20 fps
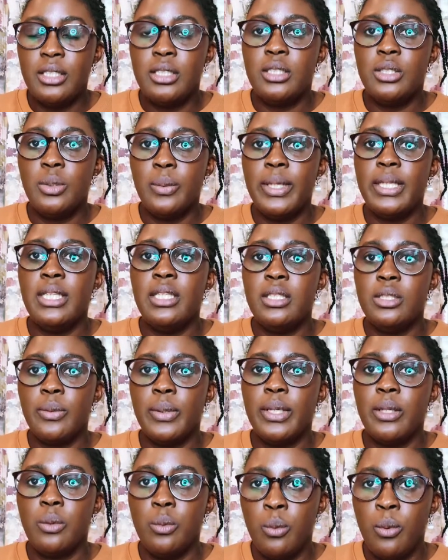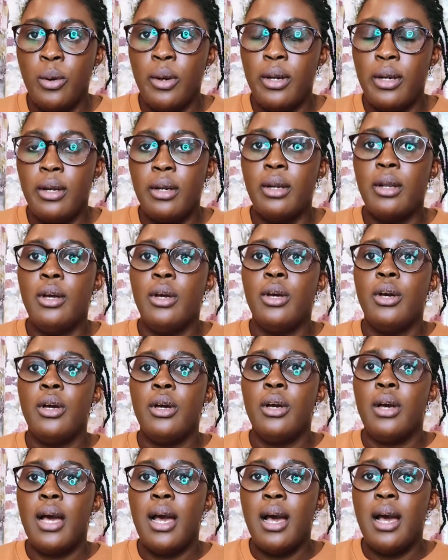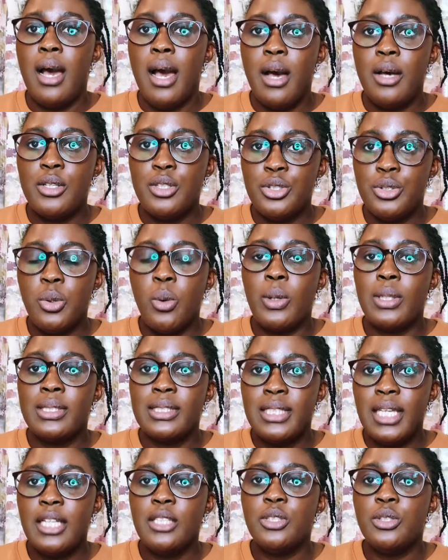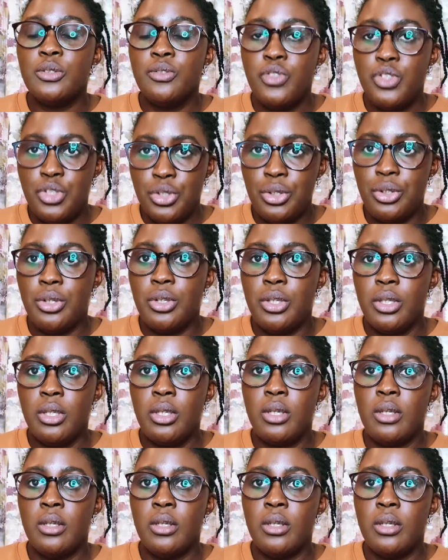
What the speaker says: 2021, stroke 10th of June